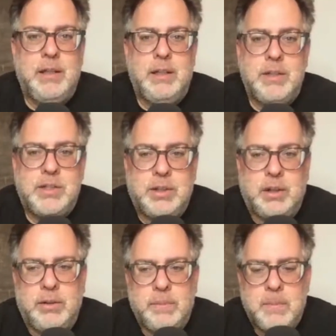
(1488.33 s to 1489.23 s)

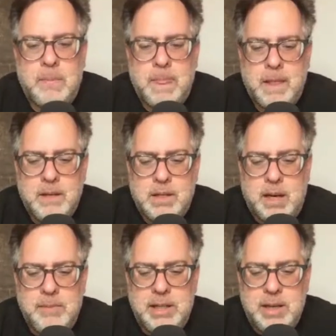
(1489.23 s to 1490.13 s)
So
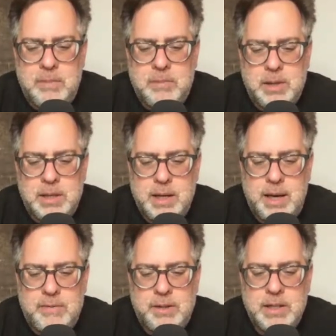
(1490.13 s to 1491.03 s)
coming up with a
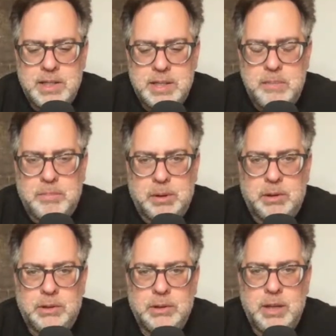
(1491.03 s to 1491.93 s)
very
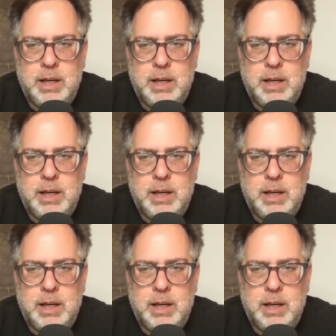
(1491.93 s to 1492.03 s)
simple,